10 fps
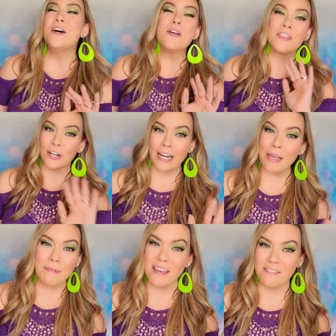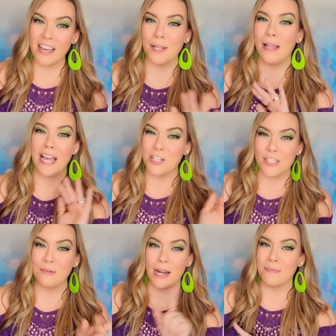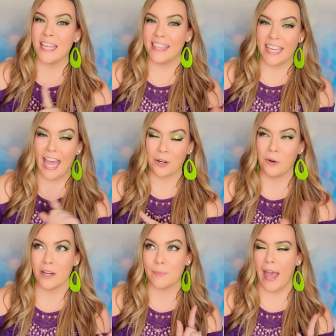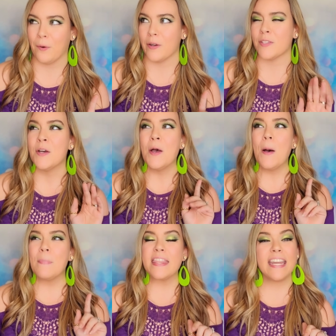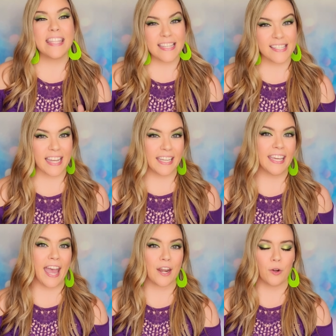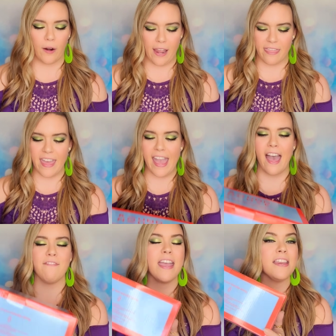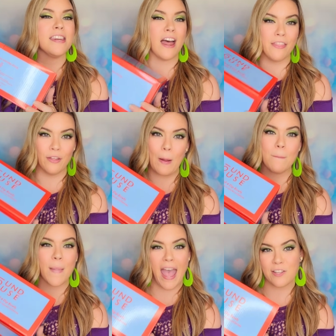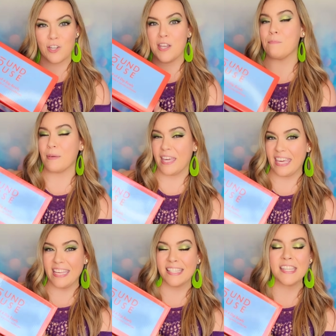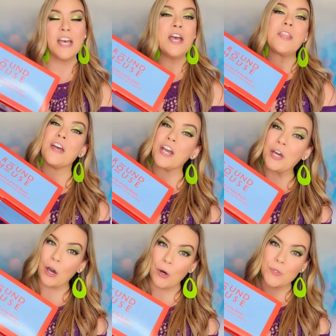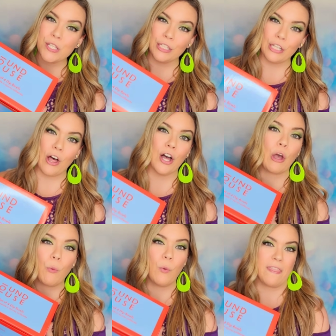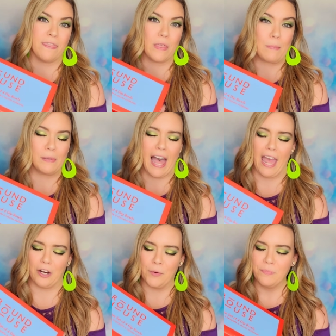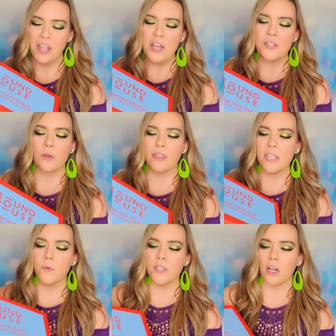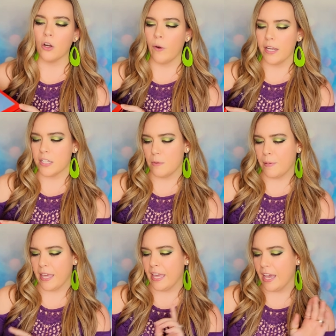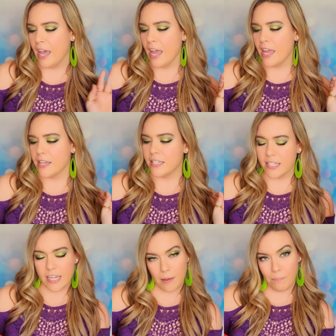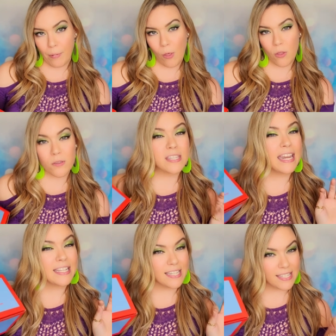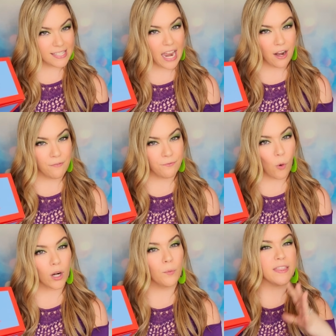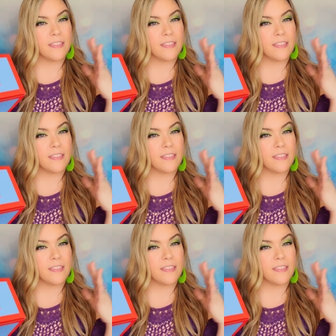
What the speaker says: They're gonna be available. I just sometimes get the categories backwards. But then in the second category, they have another matching piece that goes along with the platter. So these ones are going to be dip bowls, and it's a set of 4 with